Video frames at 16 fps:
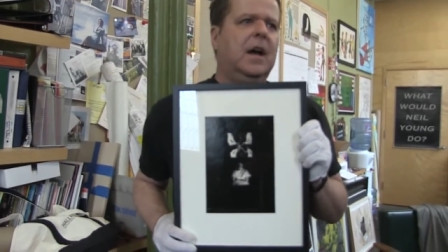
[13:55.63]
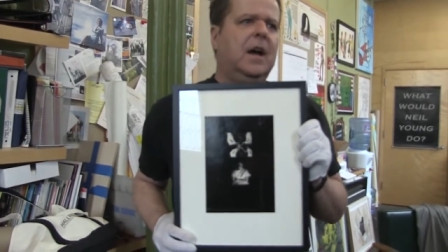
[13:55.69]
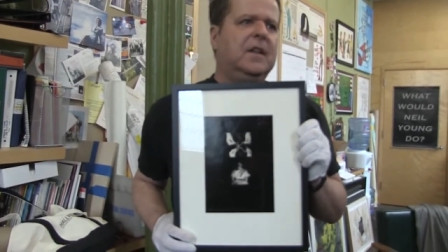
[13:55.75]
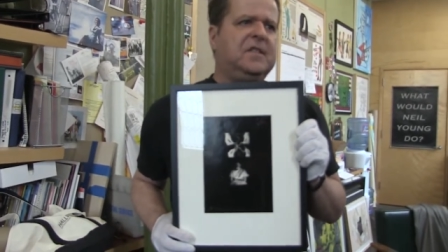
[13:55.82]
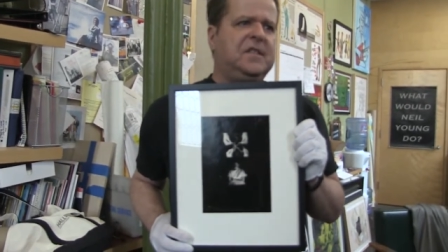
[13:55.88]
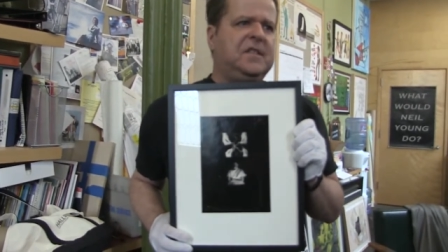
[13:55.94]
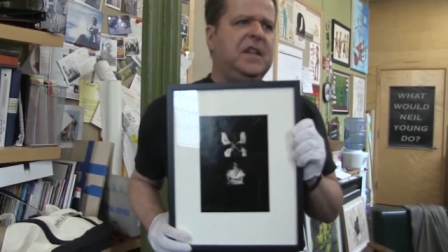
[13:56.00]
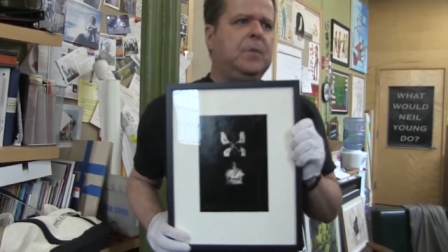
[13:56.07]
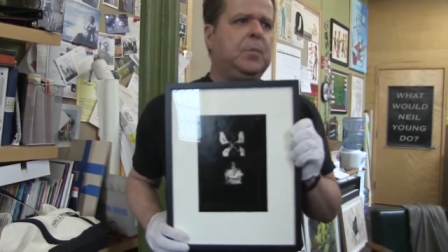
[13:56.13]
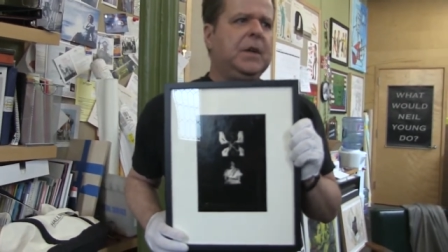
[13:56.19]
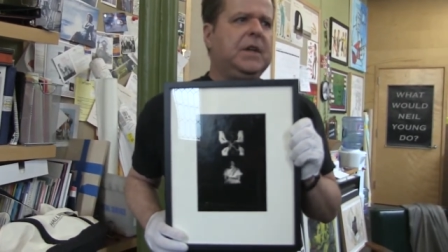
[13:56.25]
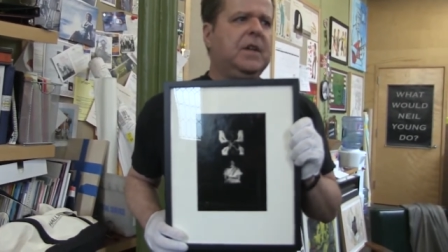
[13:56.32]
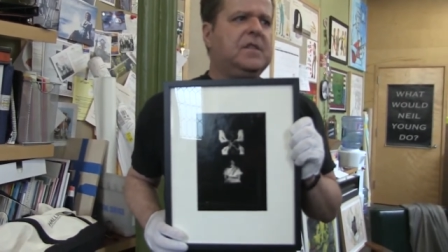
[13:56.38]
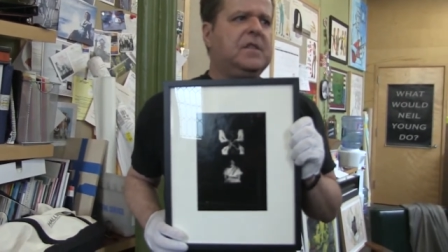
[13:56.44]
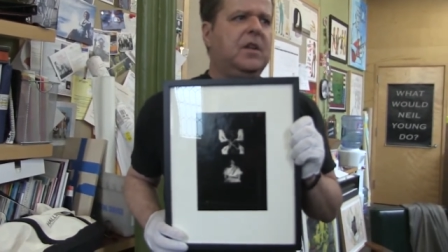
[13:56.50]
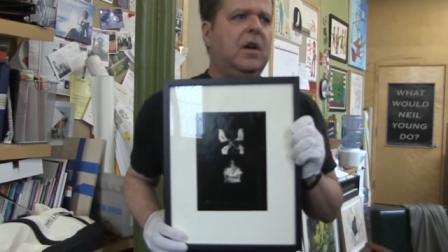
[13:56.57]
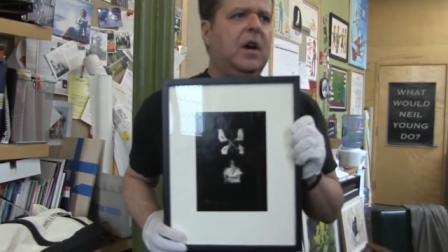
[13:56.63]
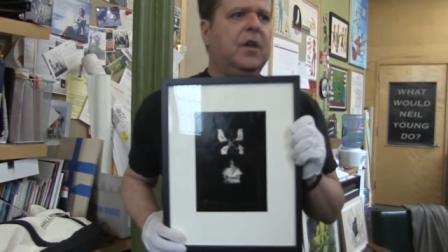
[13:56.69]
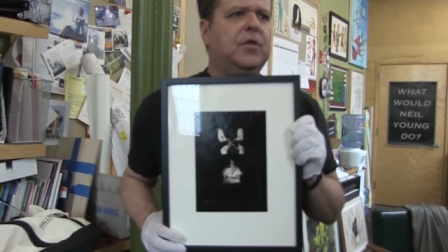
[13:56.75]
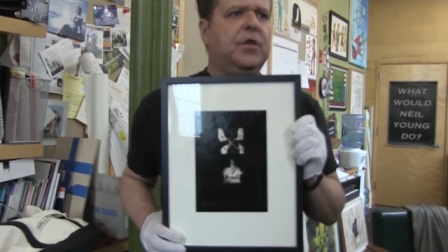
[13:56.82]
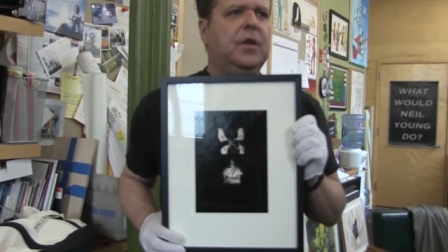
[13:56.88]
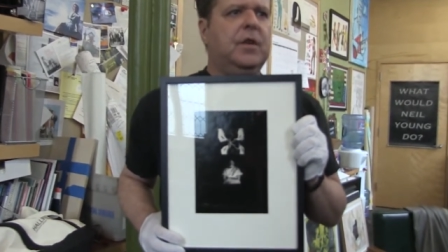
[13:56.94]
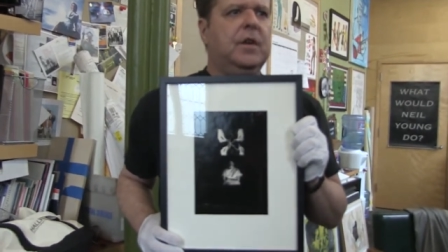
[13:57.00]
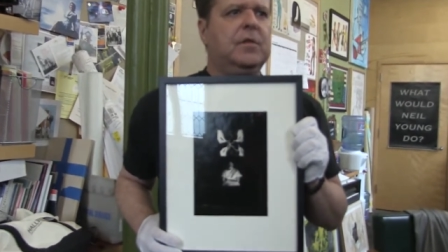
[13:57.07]
SEPA does an
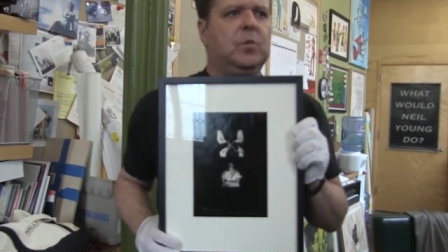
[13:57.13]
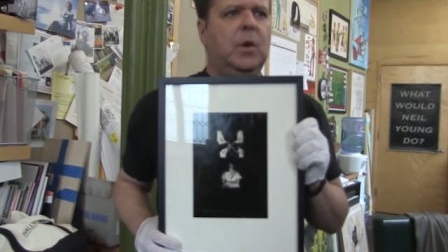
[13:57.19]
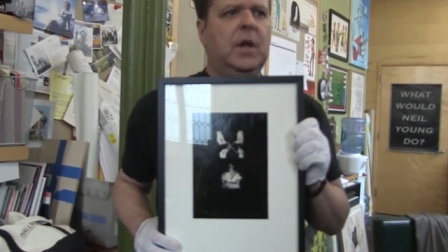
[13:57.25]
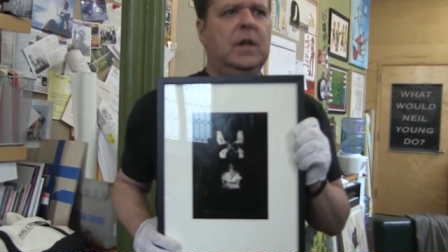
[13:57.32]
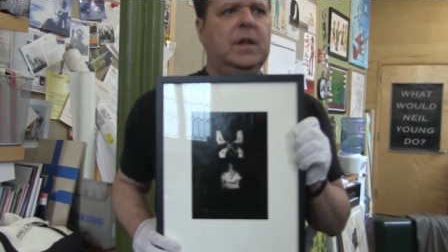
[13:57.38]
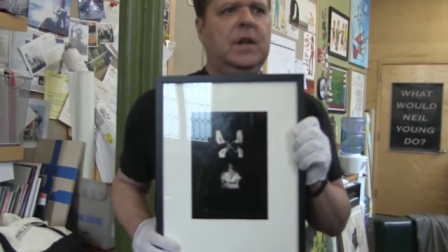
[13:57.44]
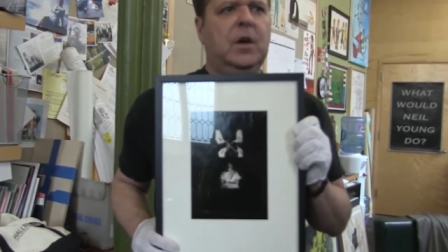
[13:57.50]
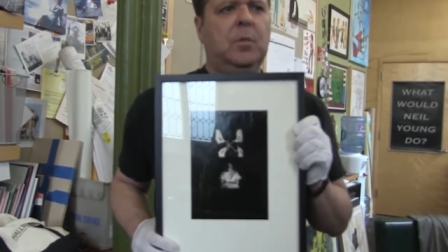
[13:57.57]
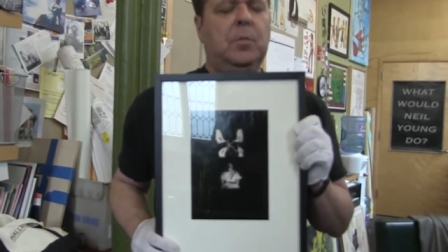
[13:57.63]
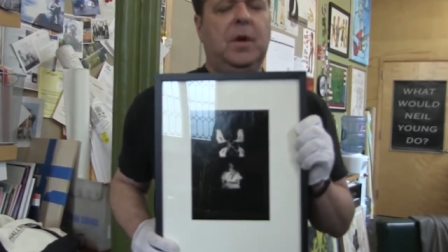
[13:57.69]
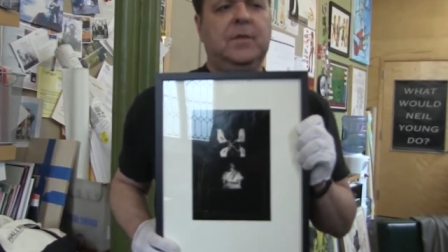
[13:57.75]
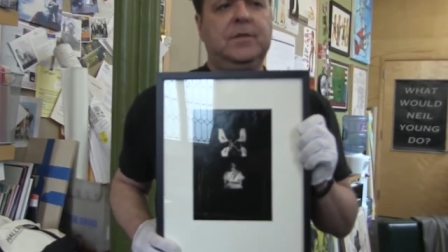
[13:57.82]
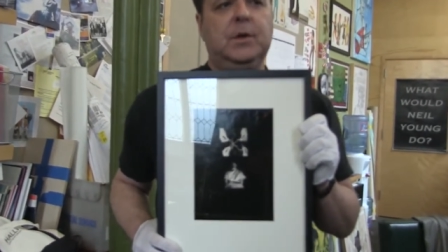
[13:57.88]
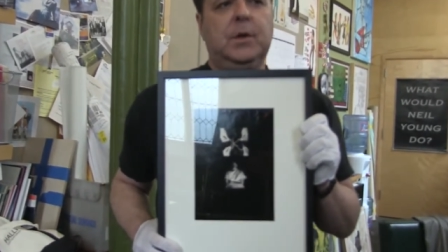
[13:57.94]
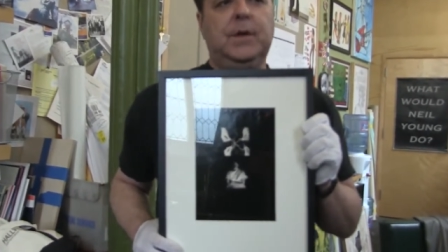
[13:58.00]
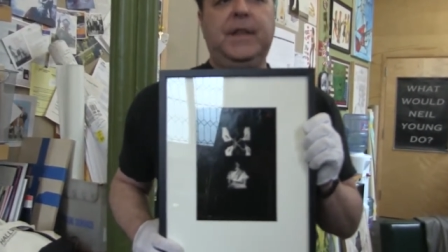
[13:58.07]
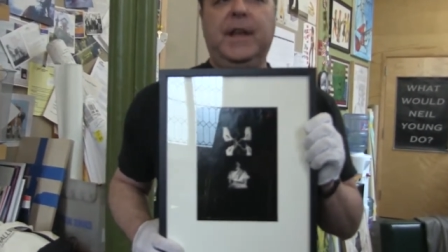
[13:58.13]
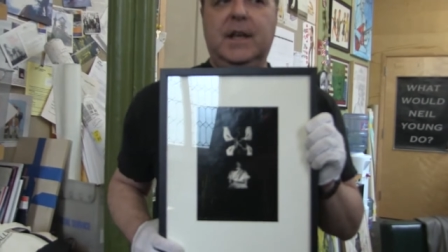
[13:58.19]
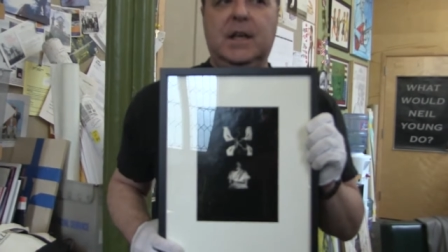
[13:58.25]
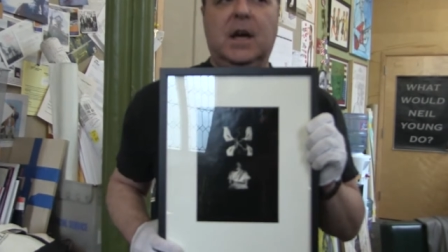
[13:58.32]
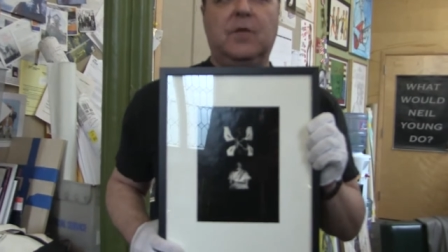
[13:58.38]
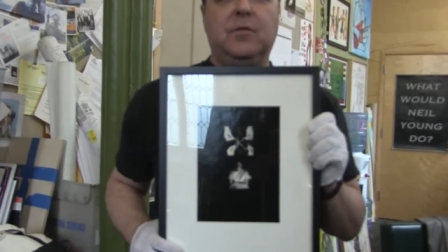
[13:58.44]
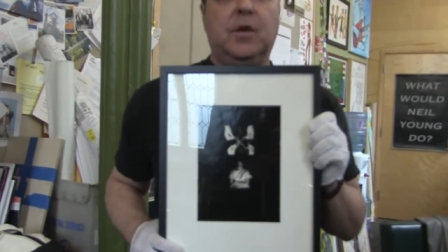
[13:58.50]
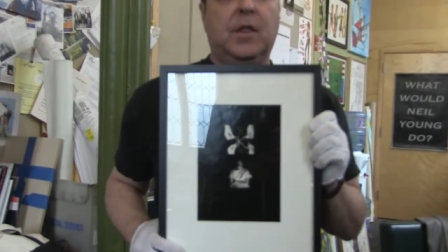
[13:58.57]
auction as well here in Buffalo, and they
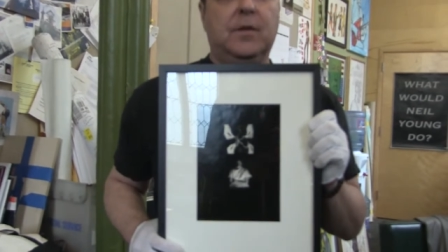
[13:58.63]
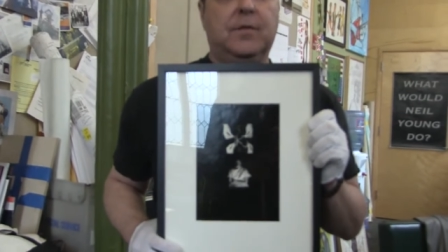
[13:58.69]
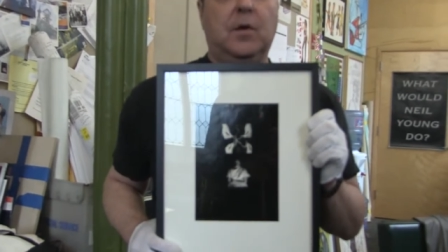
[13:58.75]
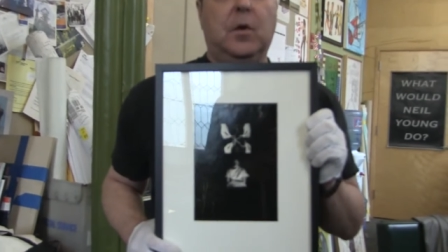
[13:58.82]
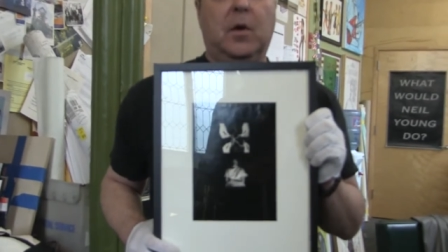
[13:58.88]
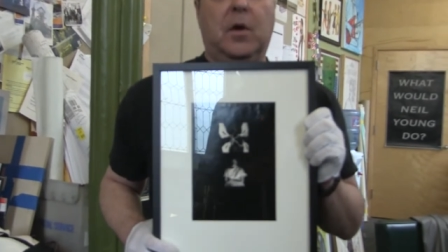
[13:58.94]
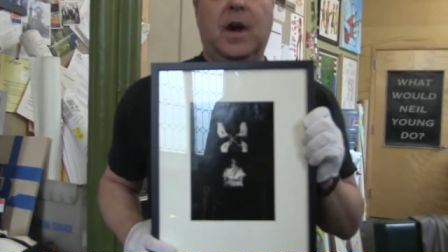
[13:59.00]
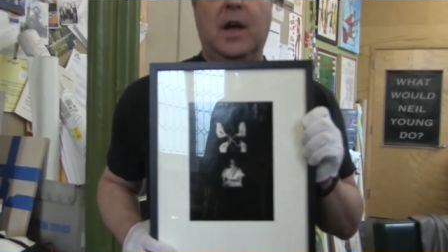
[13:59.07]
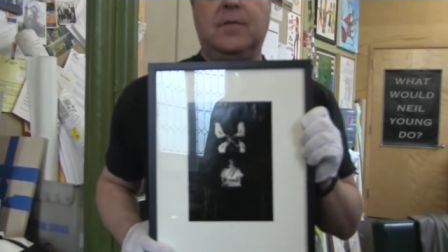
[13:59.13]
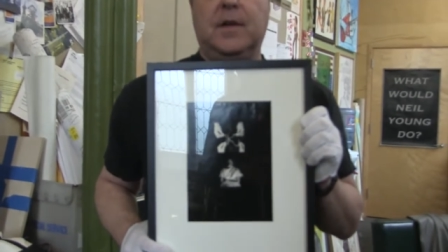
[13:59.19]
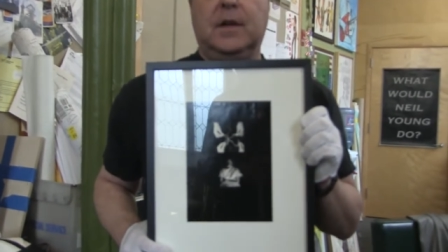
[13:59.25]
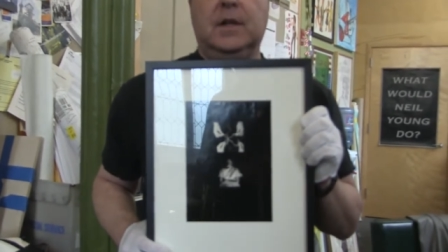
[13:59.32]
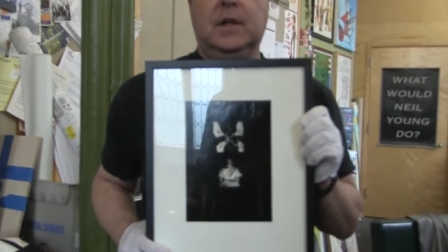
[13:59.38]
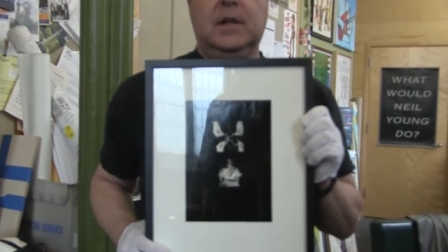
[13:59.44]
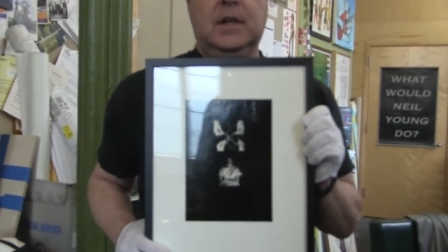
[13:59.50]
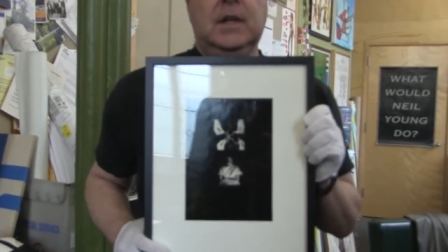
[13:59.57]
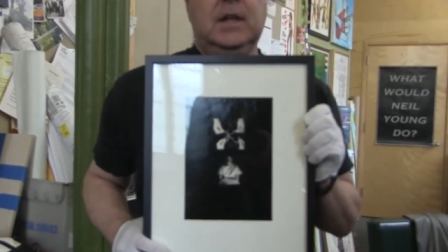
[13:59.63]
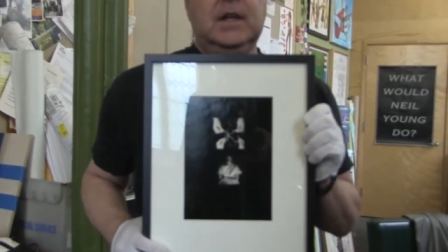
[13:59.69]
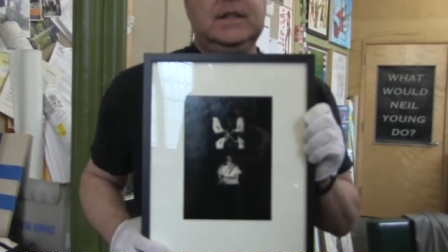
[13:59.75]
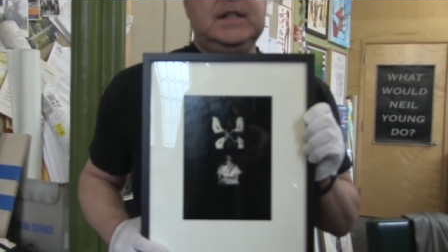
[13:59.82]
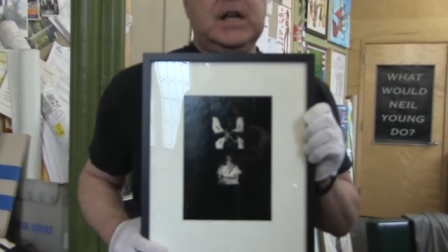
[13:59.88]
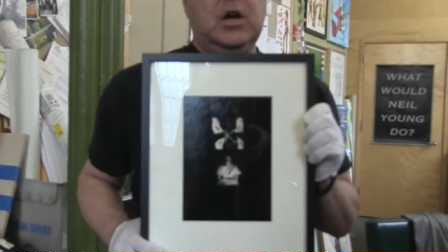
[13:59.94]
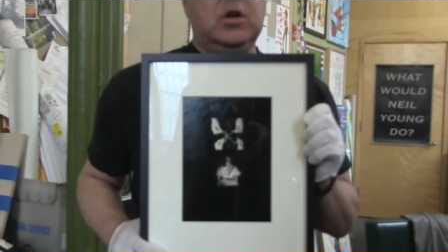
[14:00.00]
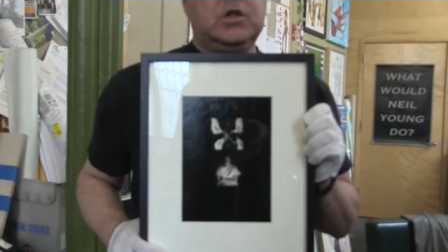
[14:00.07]
cover the photographic
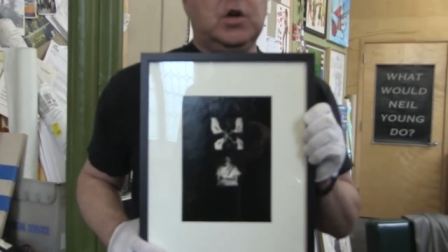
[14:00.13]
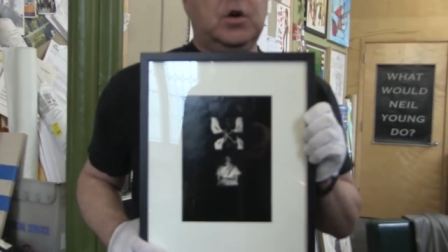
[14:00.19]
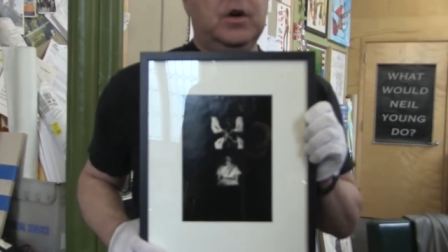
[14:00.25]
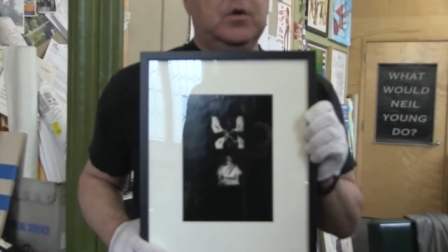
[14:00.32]
territory